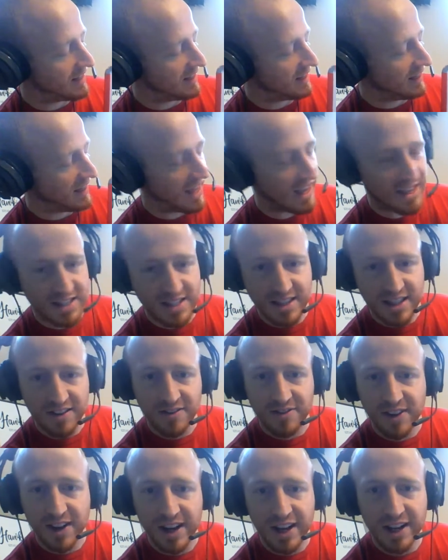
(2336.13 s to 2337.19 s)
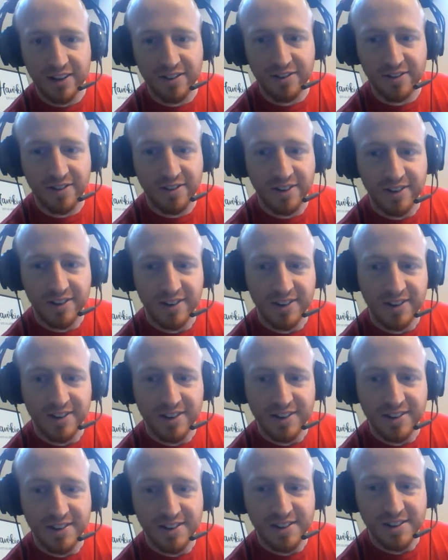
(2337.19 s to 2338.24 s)
less than 5.
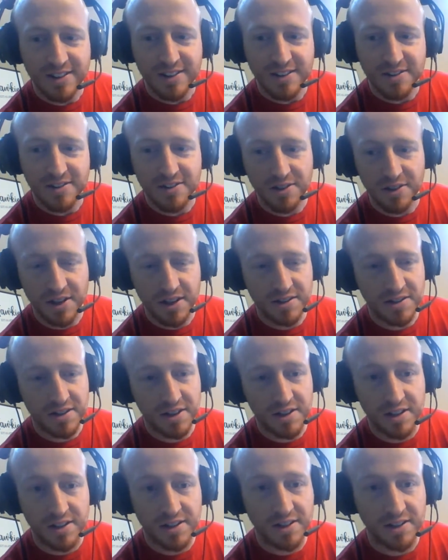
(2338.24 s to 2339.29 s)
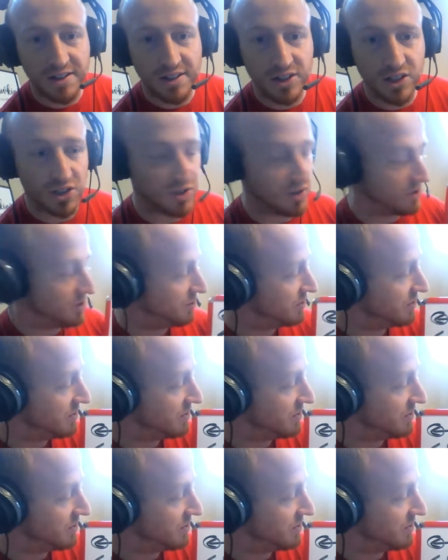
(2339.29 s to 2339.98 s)
So there's another clue.